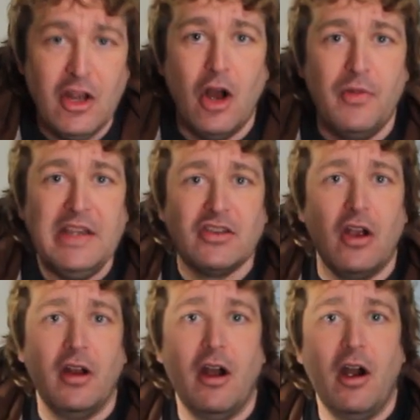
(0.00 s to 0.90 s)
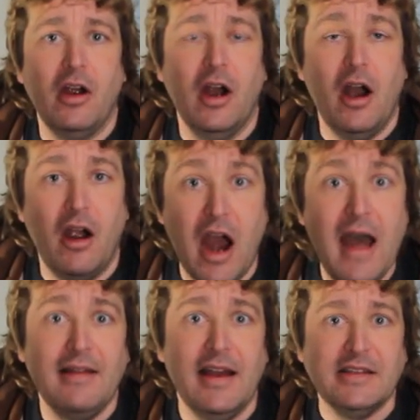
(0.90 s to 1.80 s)
You know, these are our
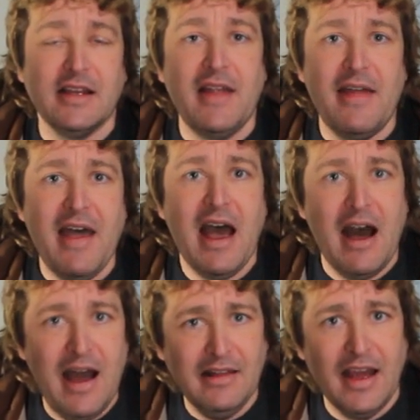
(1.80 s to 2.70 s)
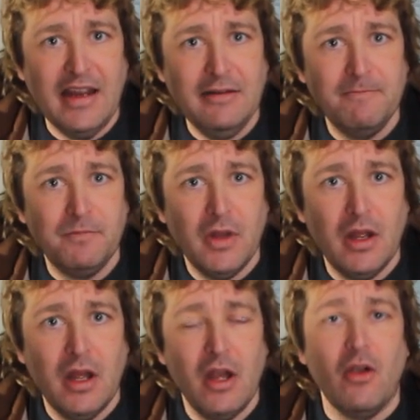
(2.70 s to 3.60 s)
highlights. And that highlight,
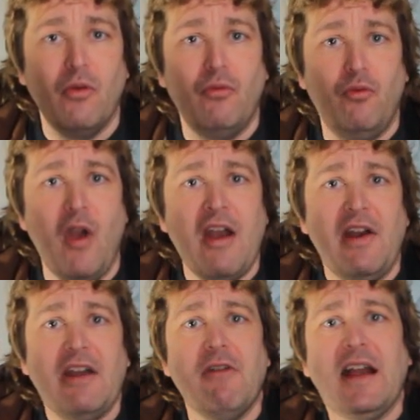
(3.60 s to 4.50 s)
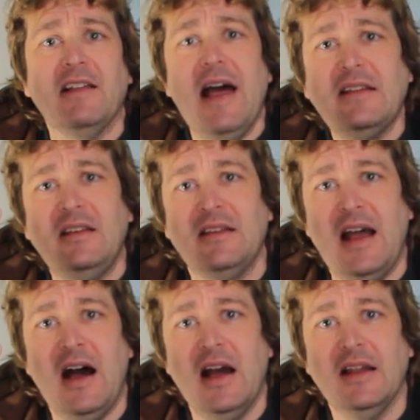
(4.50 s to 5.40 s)
recollecting
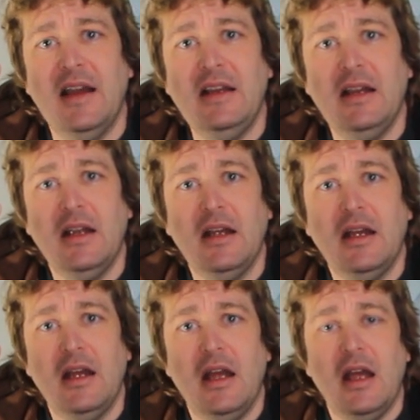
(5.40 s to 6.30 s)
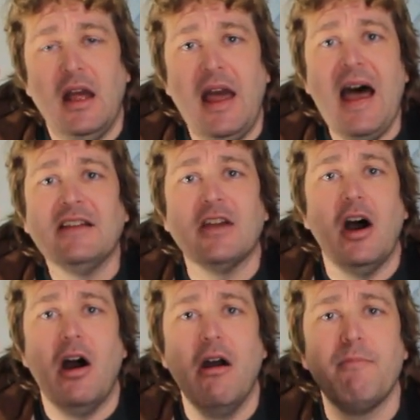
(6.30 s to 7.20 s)
that highlight as
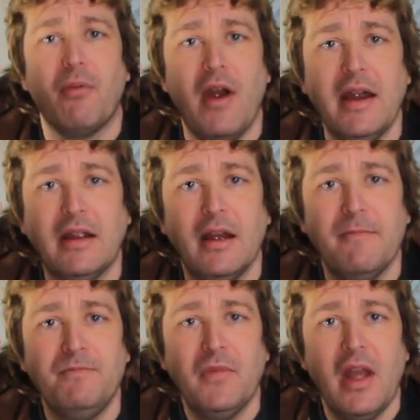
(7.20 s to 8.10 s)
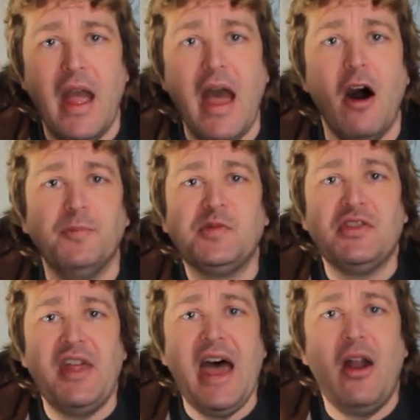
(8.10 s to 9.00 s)
a heartbreak helps
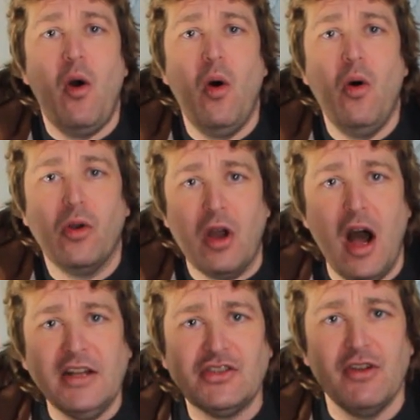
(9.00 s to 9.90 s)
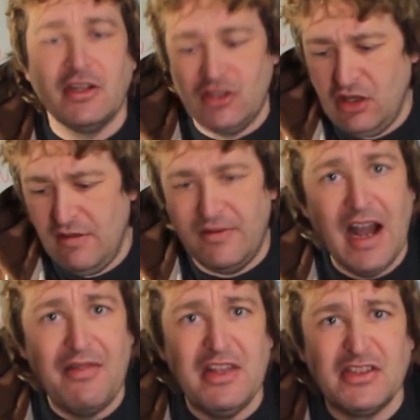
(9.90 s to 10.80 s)
that whole construct so that you've
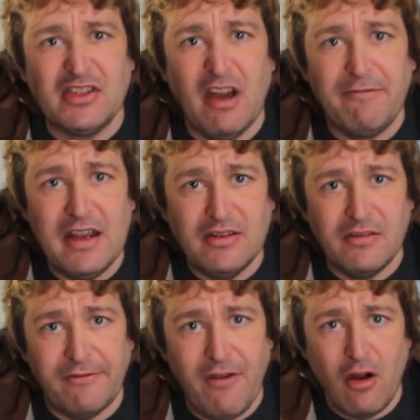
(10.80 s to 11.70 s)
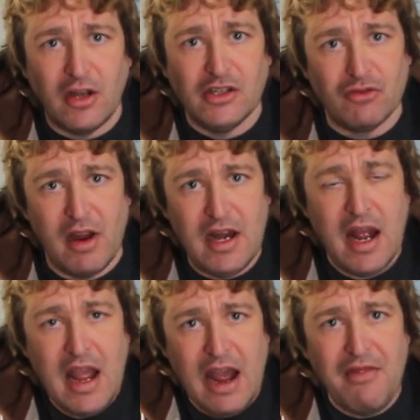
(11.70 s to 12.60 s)
got this stuff into focus, right?
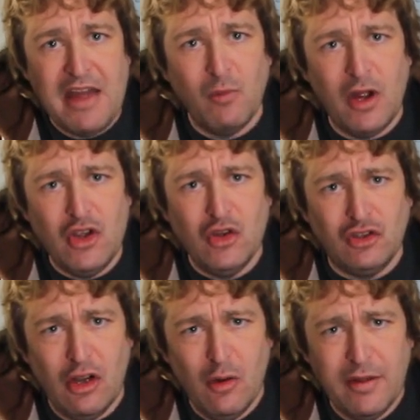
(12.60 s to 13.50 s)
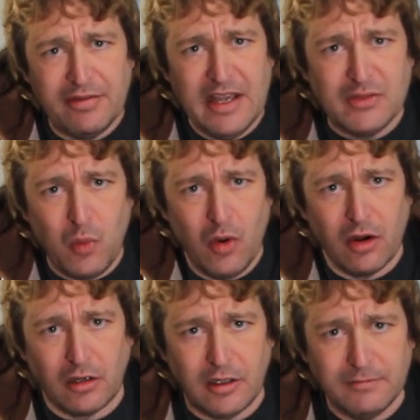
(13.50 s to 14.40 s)
And then what you do with this
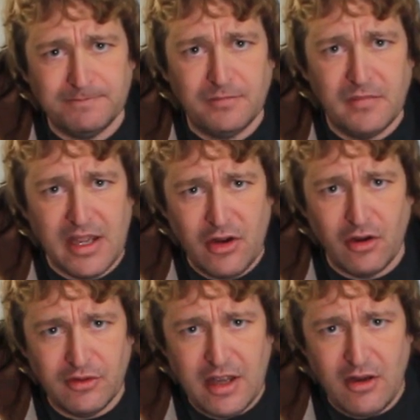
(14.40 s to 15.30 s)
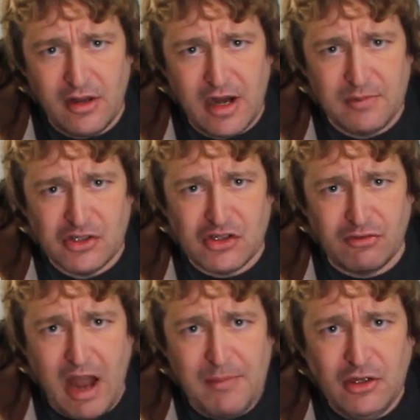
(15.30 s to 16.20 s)
work that I'm
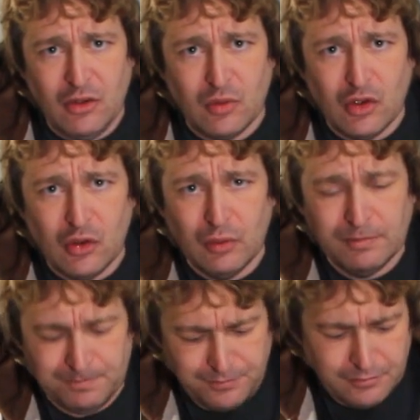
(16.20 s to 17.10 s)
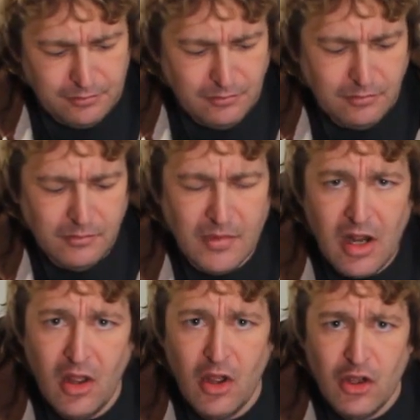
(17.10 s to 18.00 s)
describing, you do,
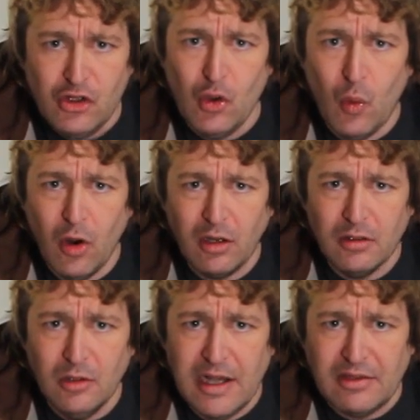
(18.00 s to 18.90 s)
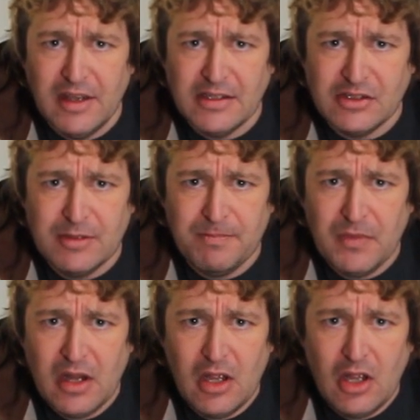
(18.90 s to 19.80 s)
you work like this
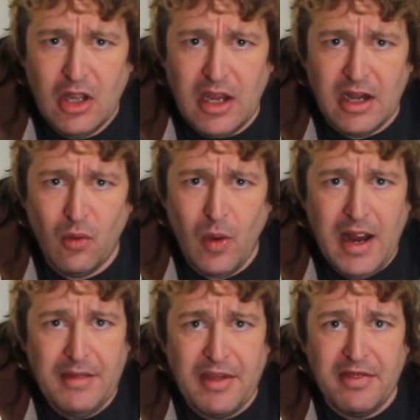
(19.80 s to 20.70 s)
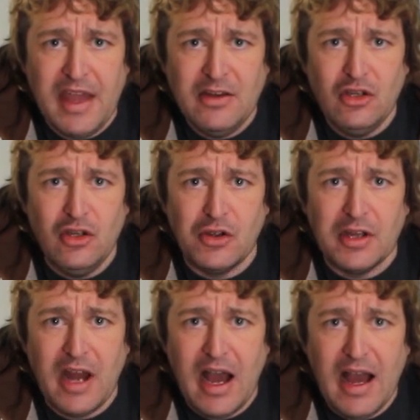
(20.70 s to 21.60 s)
in a way that then you
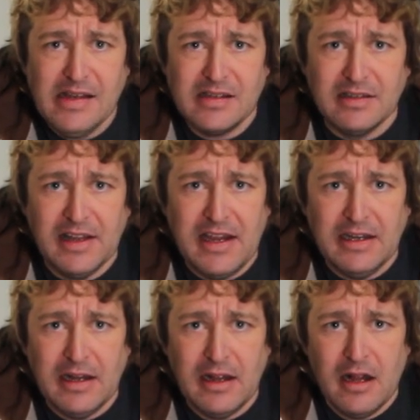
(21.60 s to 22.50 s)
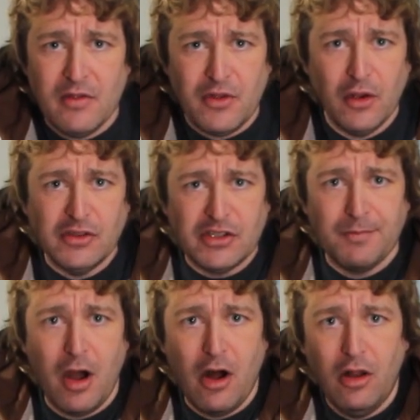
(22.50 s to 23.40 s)
can isolate those
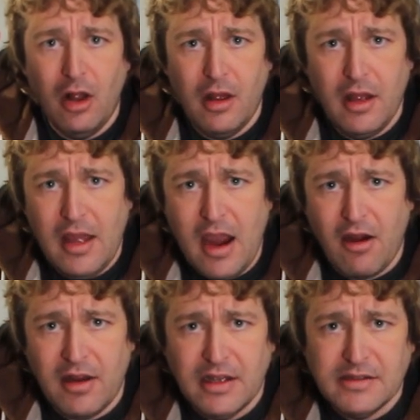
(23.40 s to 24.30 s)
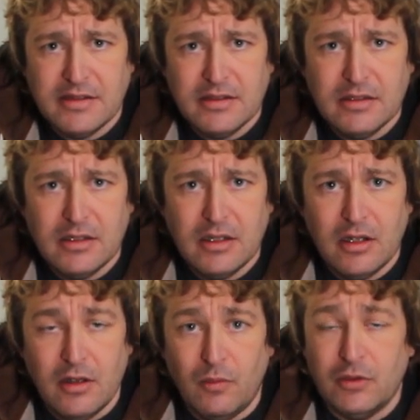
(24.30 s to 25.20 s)
small areas.
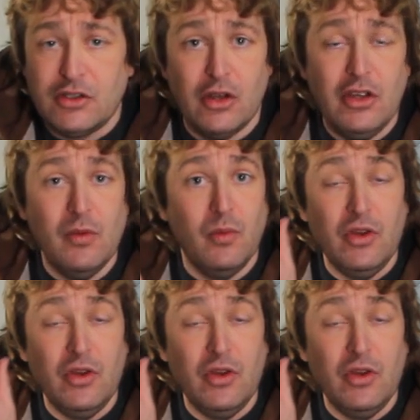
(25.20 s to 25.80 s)
So you